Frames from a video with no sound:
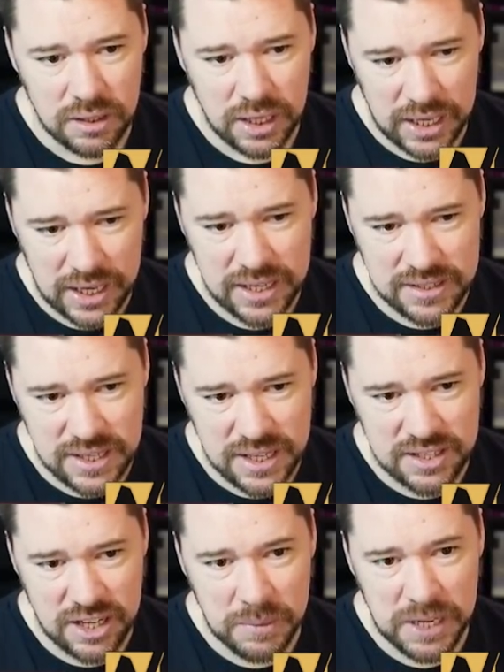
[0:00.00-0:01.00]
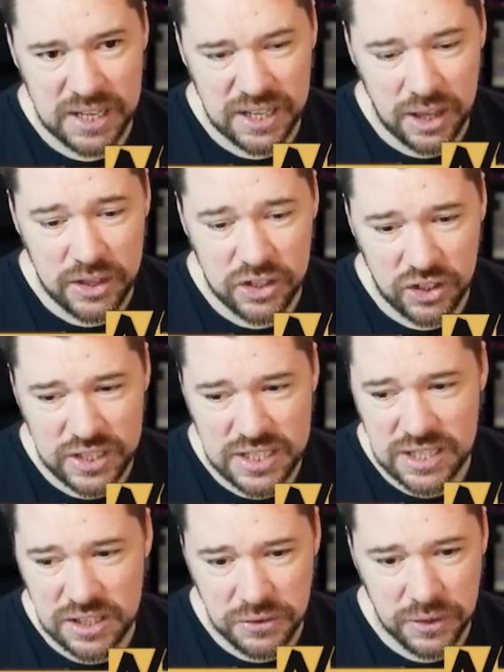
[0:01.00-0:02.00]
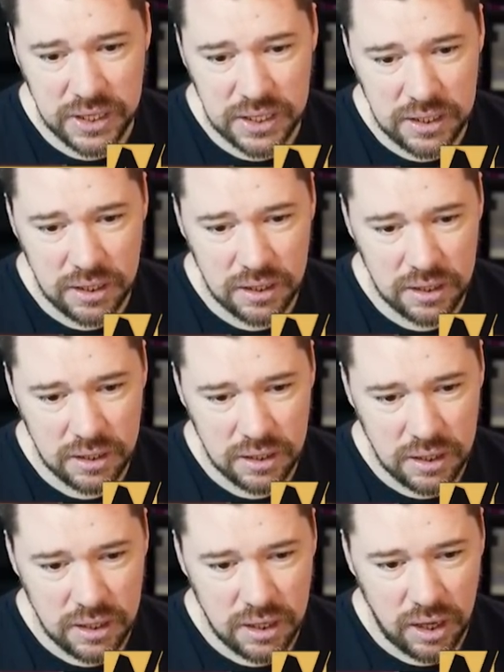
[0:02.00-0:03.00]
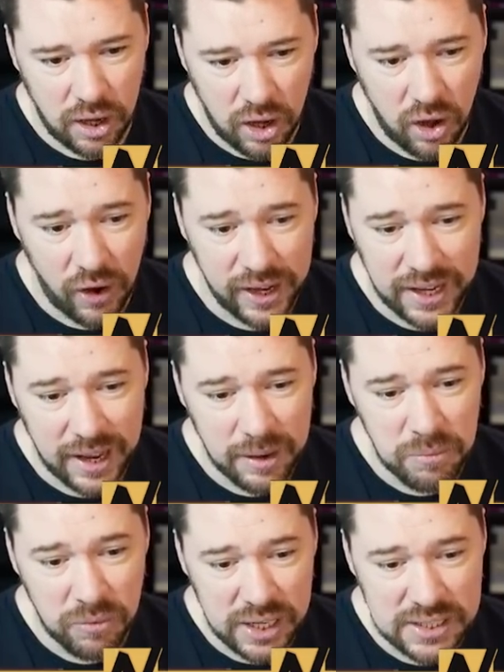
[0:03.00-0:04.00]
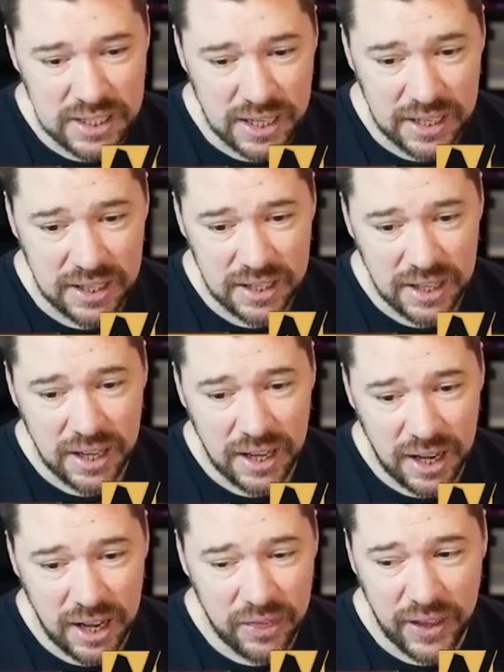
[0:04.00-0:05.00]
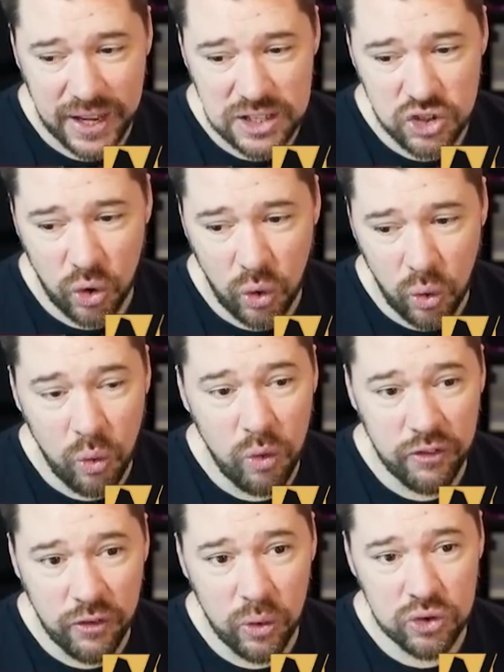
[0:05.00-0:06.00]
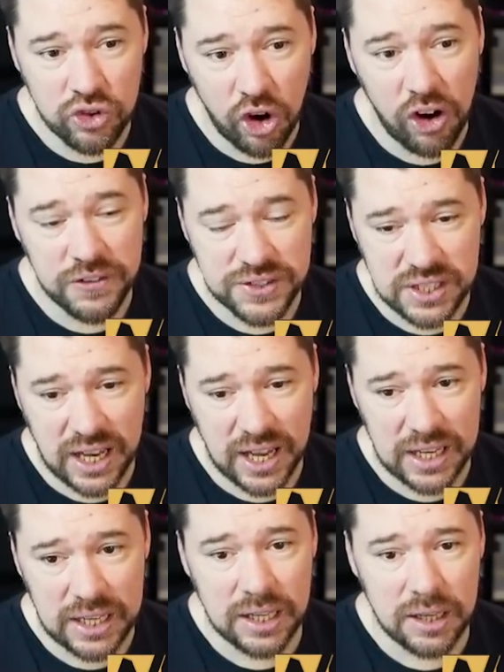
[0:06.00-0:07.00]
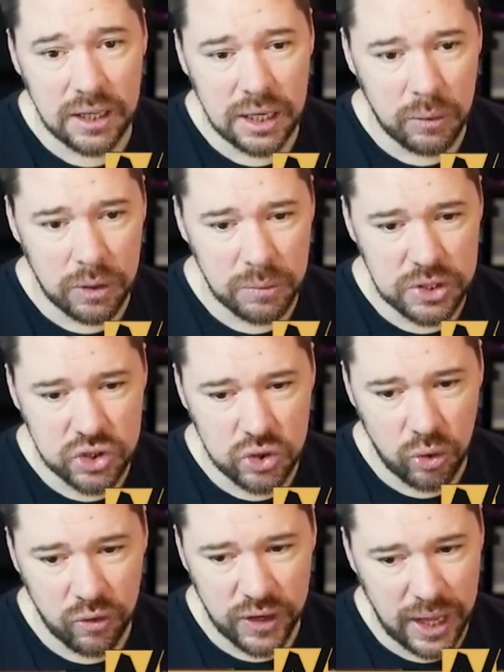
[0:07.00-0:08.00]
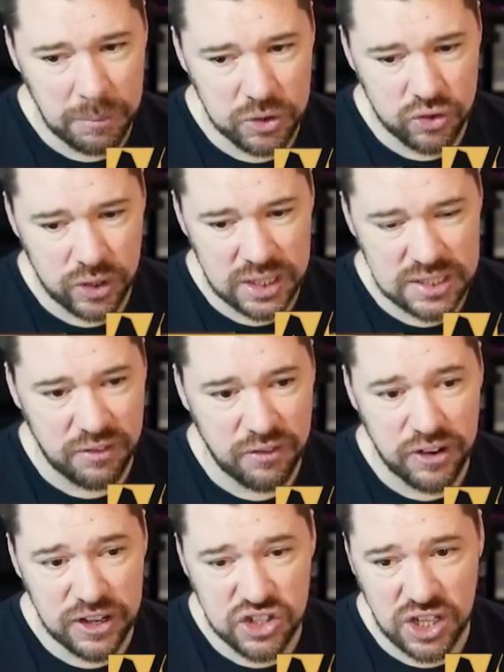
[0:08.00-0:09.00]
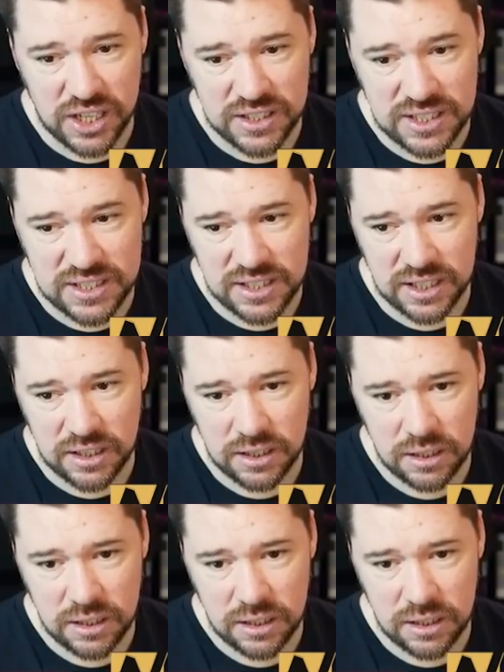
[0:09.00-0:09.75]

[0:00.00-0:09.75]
It is. It's going to be another 93 iChem rating. And that is all 4 drafts today. What are we short for chemistry? It's the French links, isn't it?